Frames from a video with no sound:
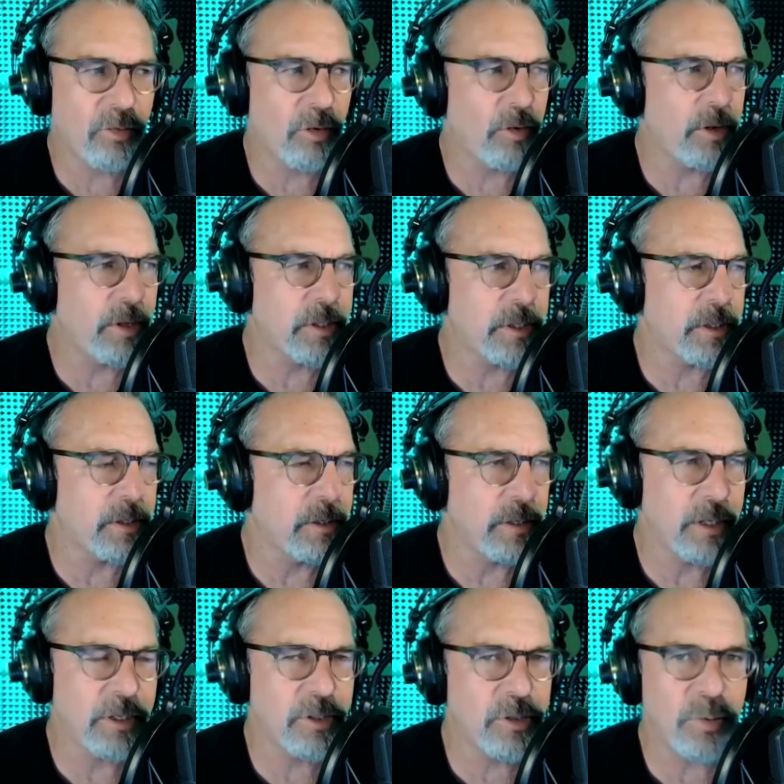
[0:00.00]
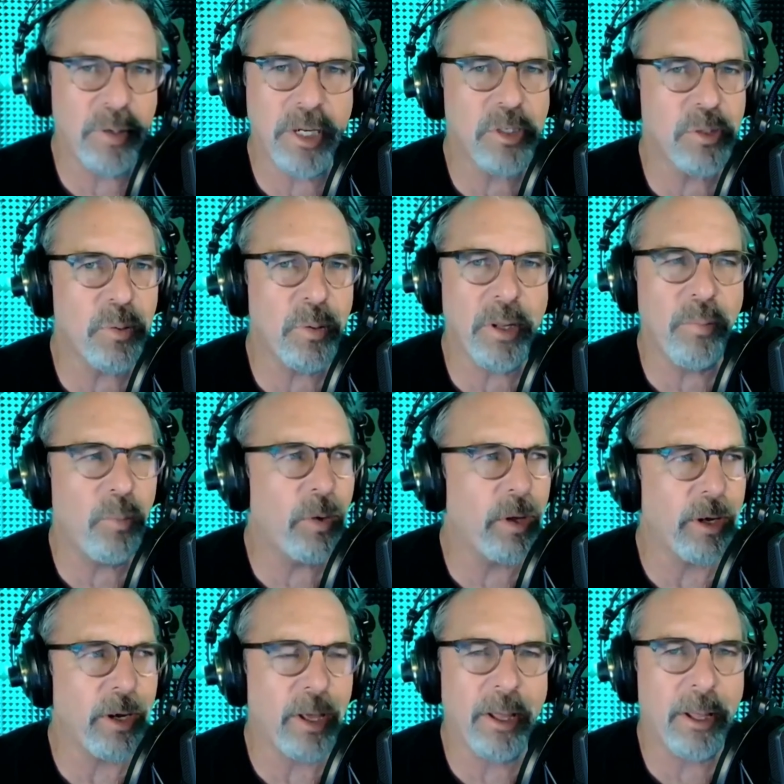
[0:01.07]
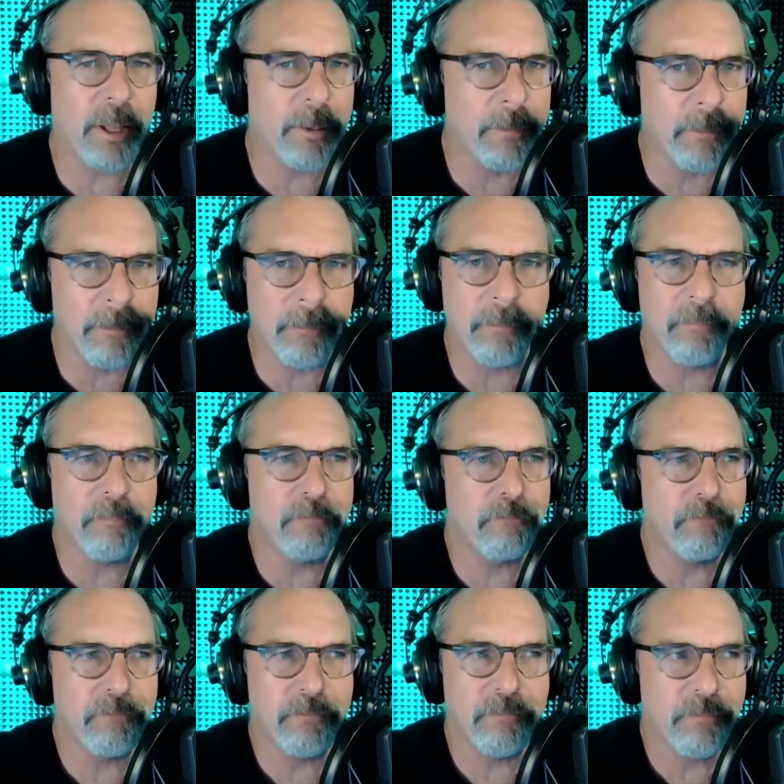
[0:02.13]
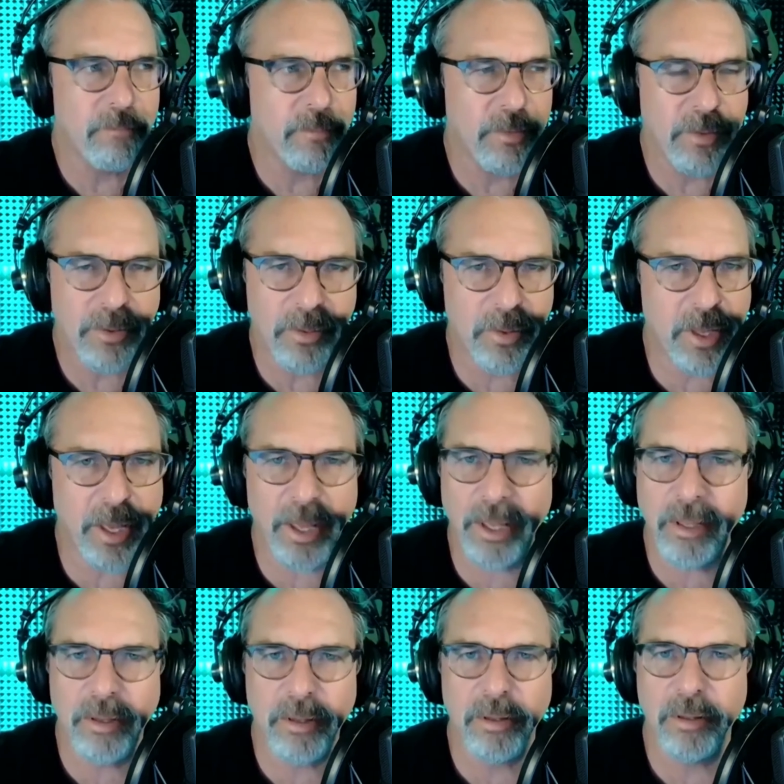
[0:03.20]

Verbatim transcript: the, so listen, it's 2021. Yeah. Um, okay.